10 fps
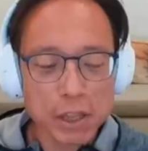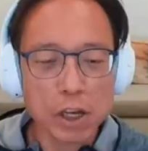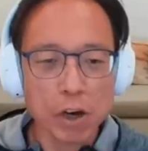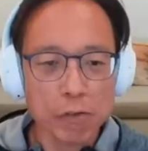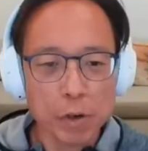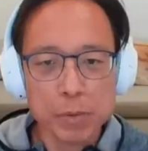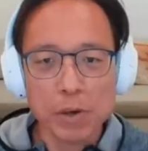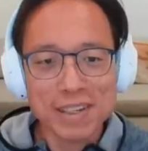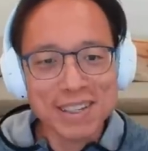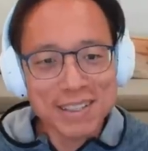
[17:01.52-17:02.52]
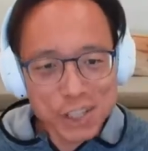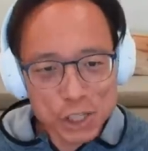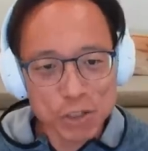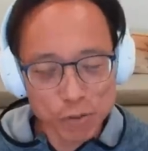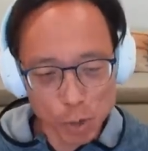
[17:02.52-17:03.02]
think of crypto as a
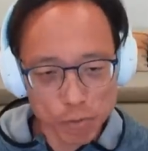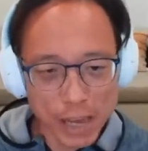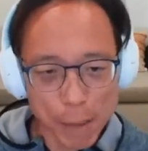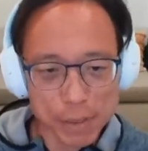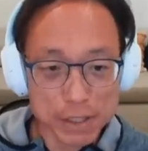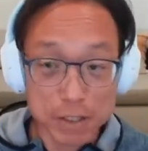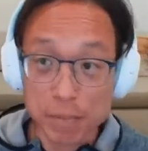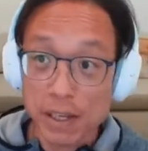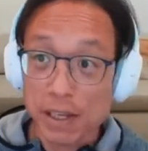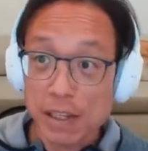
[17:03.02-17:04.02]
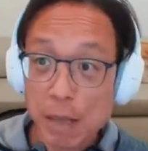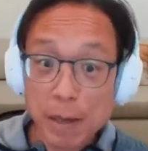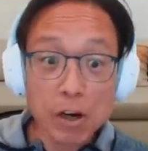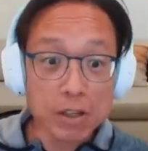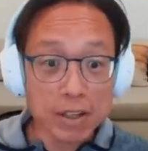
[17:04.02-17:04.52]
digital form of capitalism. They
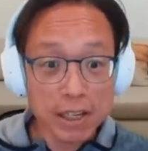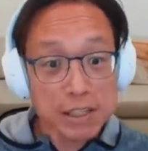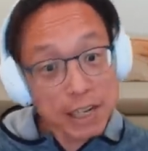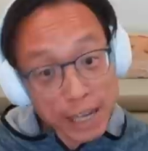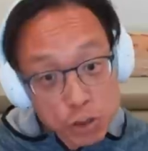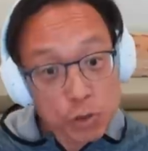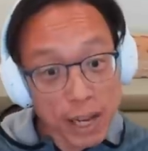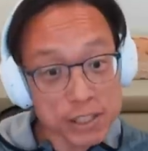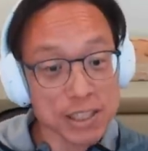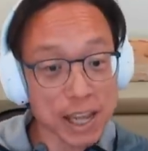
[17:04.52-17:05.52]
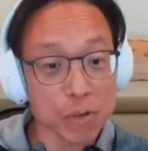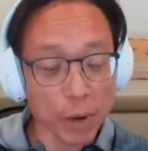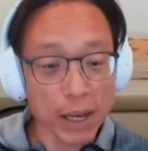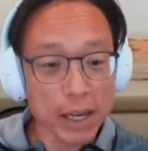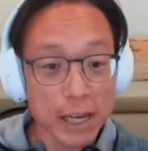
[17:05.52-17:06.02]
may not intellectualize it that
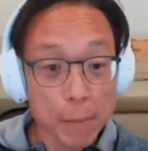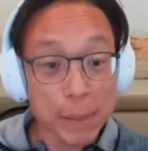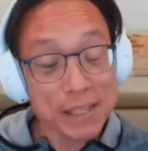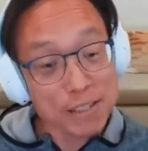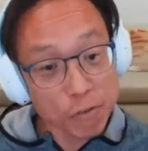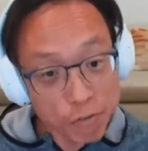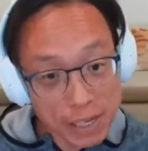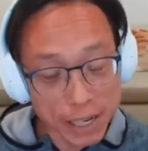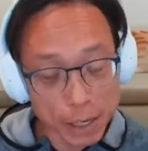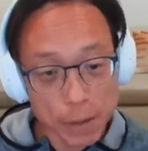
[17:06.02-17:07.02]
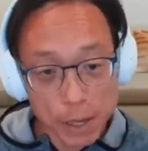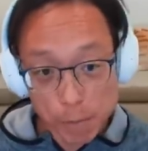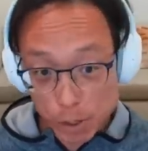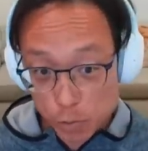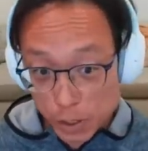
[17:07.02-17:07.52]
way, but it's a feeling
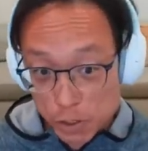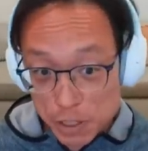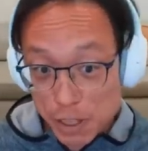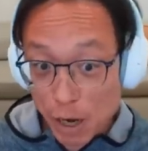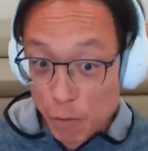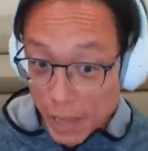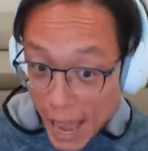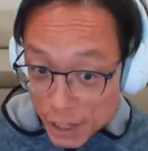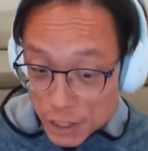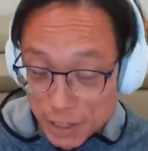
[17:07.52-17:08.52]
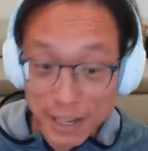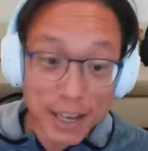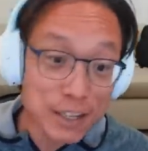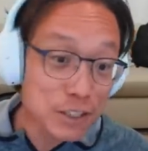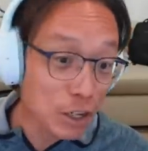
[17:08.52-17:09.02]
because when you see their reaction
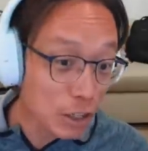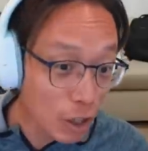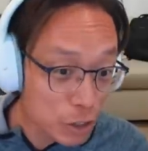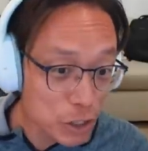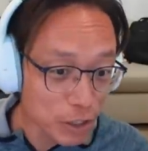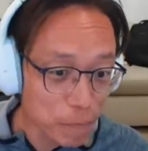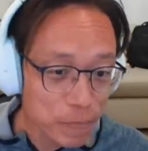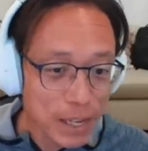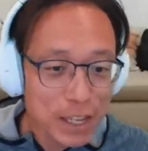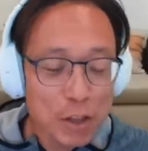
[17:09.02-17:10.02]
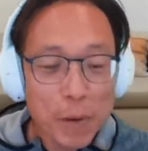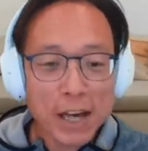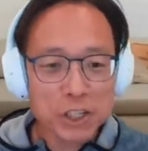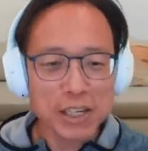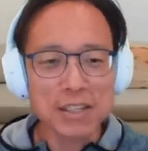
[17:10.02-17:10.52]
it's not logical. The
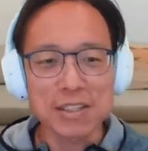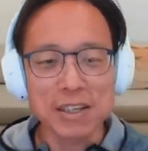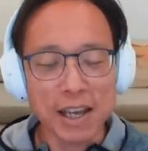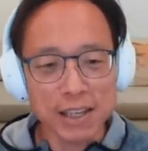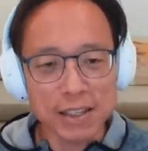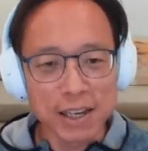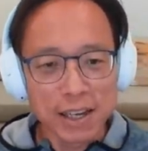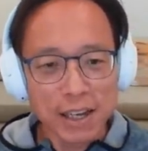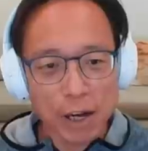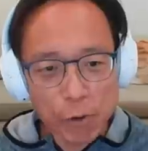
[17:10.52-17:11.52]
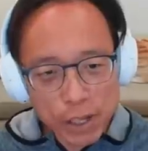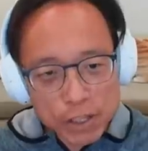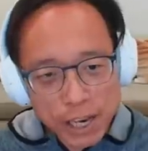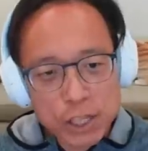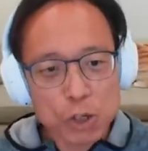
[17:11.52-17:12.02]
reaction isn't an
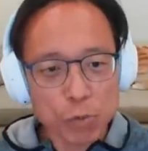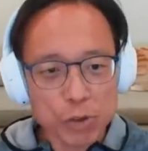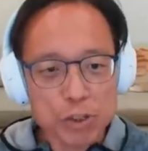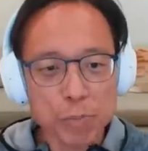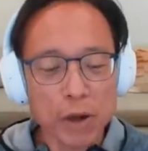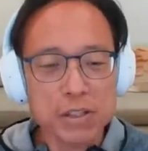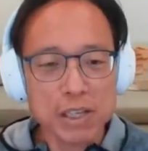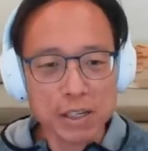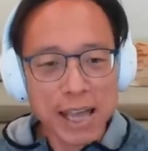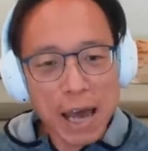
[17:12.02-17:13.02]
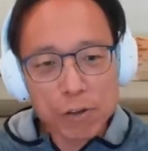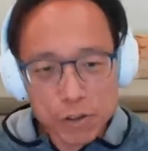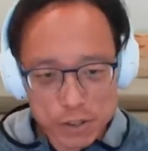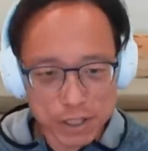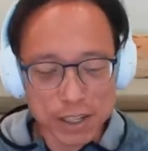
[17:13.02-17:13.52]
intellectual response that
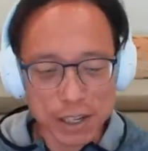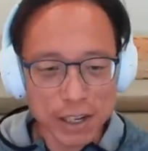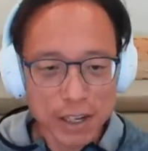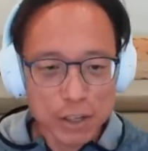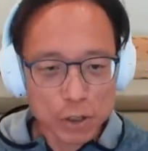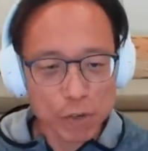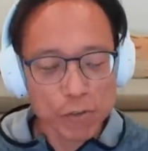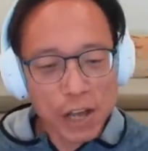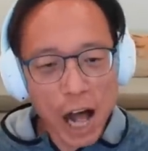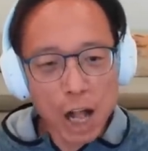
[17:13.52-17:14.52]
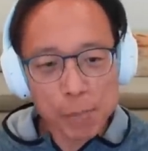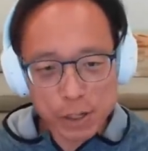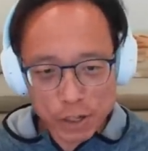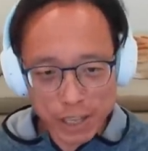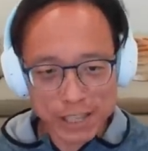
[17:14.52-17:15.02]
counters it in a sort of calm
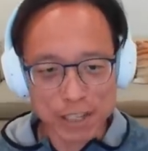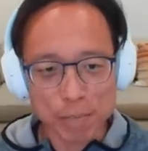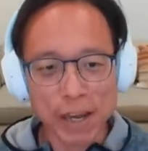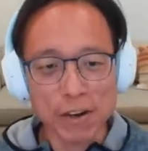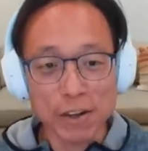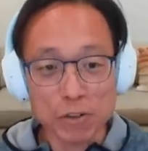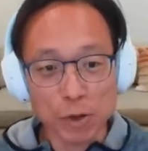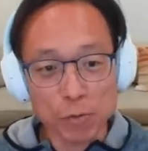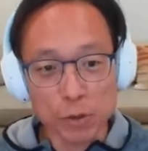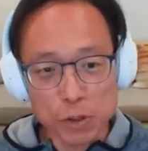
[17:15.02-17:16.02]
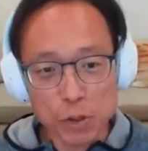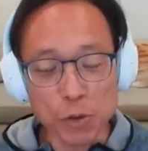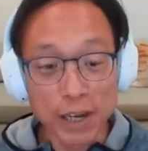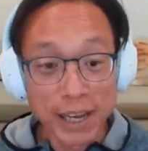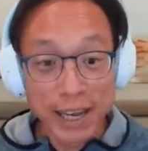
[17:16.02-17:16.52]
and collected manner as one would
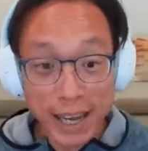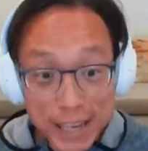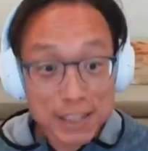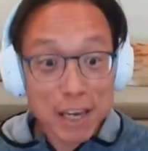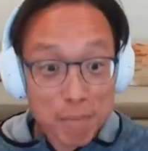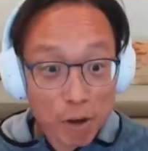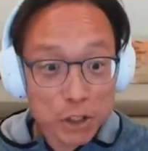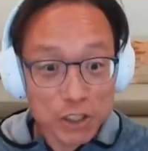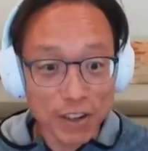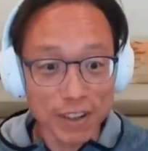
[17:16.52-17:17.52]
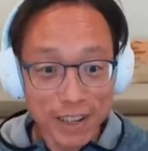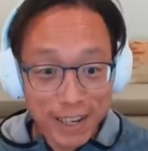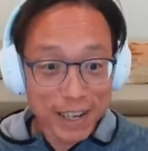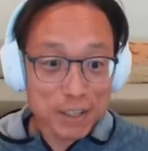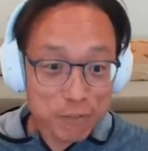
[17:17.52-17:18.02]
do. It's emotional.
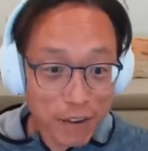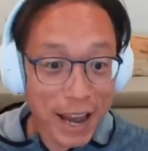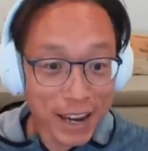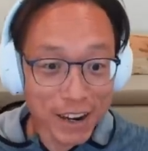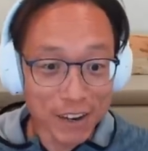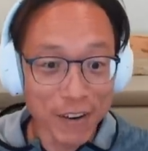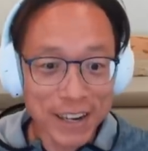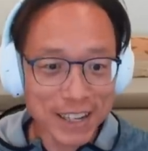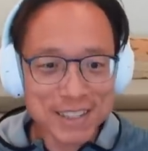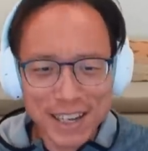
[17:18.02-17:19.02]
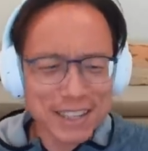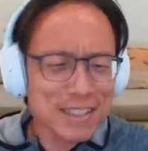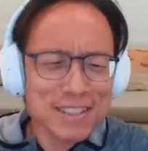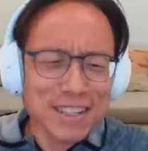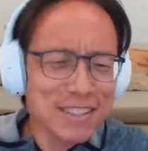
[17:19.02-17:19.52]
It's fire, hmm. right? It's like
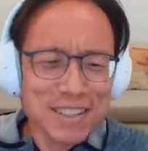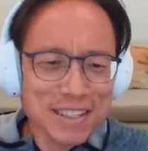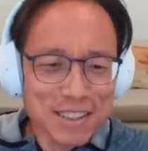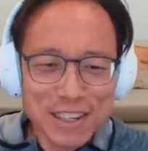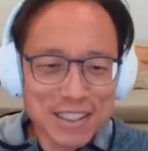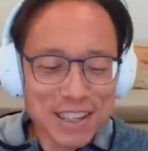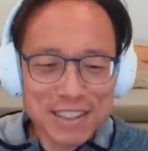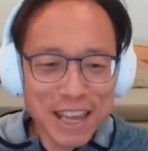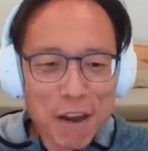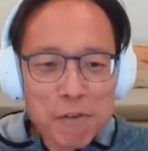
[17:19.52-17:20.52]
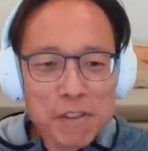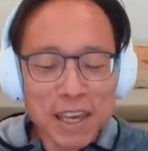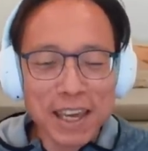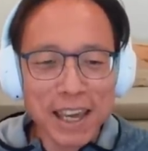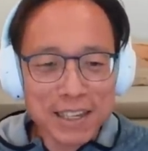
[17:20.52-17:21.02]
it's it's it's it's it's
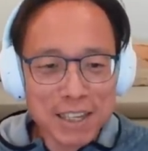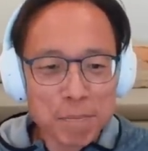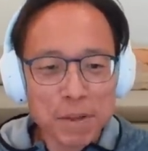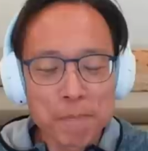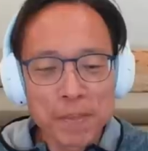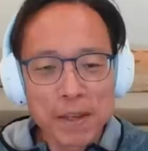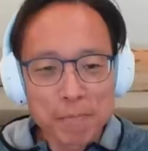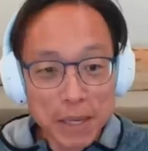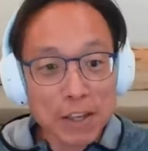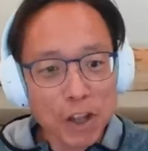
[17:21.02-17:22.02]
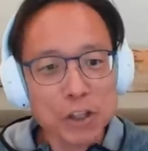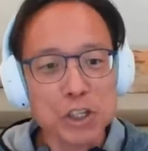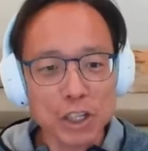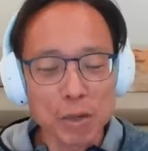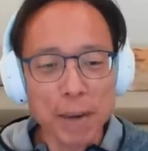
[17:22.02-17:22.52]
everything except being
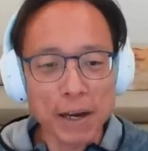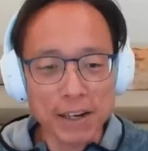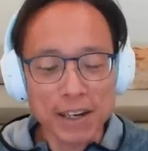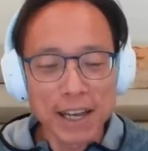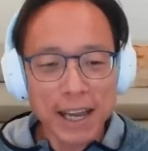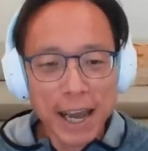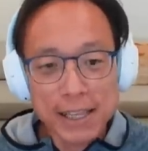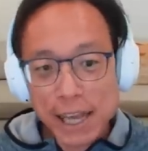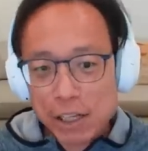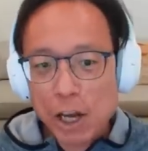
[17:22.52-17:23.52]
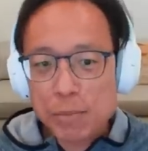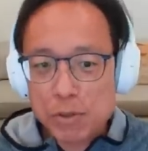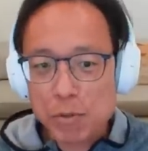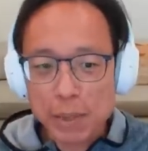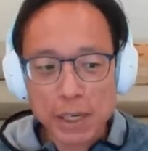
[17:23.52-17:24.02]
logical about it. And that comes
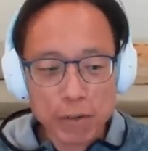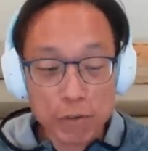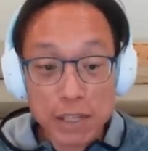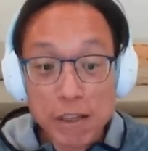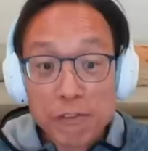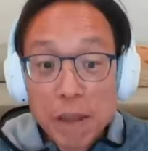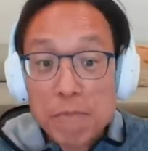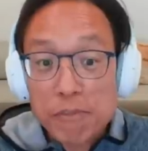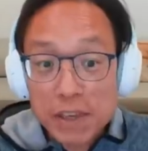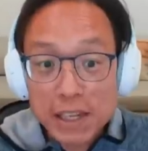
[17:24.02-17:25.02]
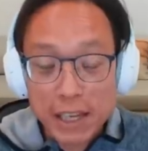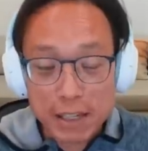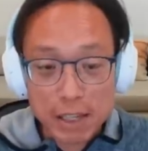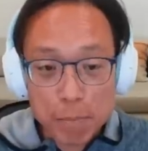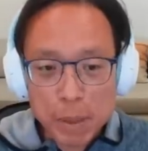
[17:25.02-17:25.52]
to me that same
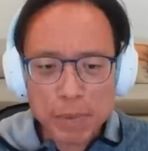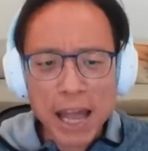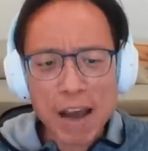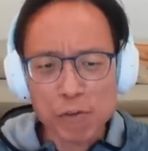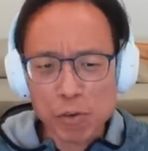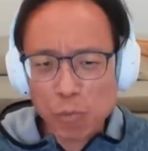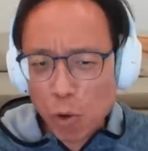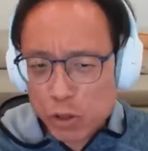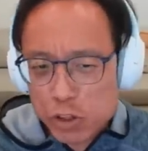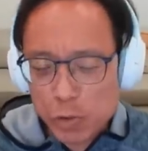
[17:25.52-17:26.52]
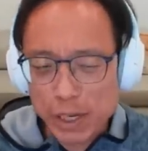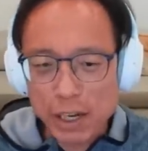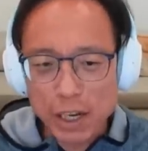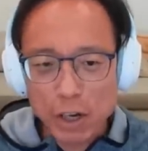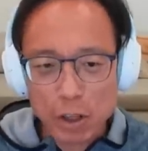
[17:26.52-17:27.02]
feeling that people have with Wall
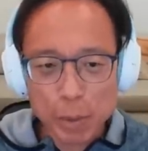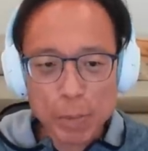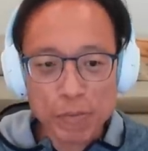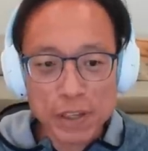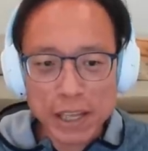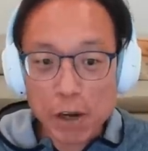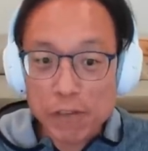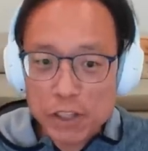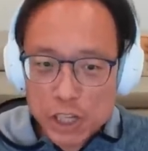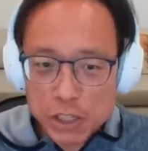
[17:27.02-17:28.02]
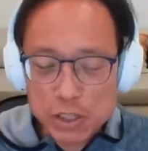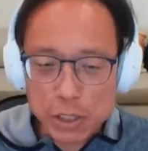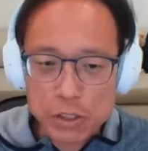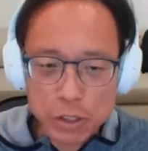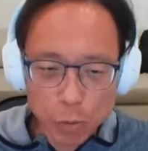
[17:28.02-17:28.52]
Street, the people feeling of
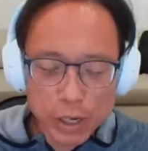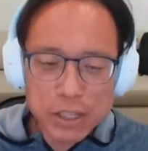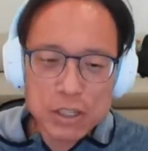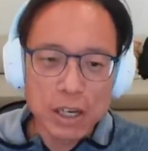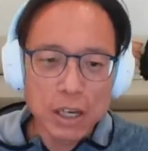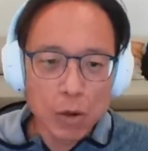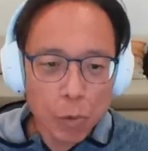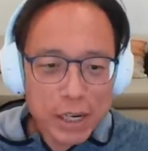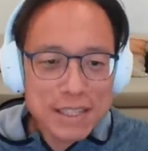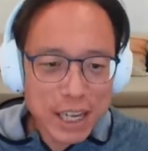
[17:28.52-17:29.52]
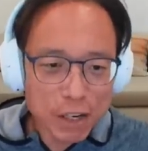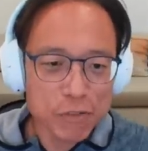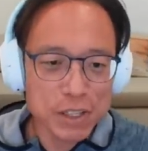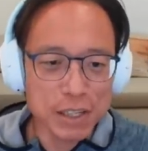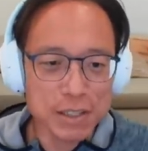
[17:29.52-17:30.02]
injustice. So what is what is
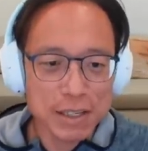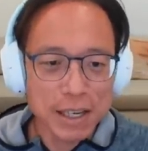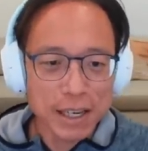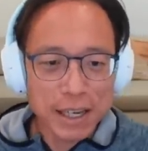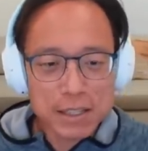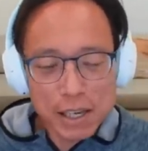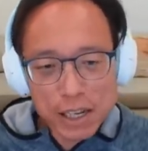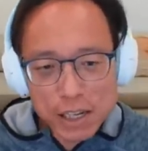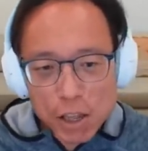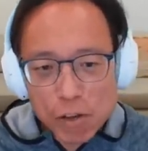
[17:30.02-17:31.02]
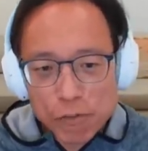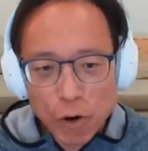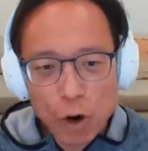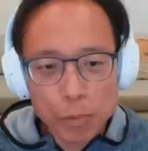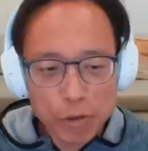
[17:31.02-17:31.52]
NFTs? It's another
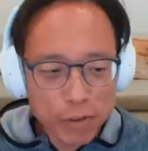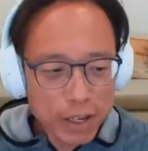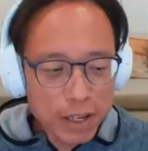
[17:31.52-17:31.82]
form of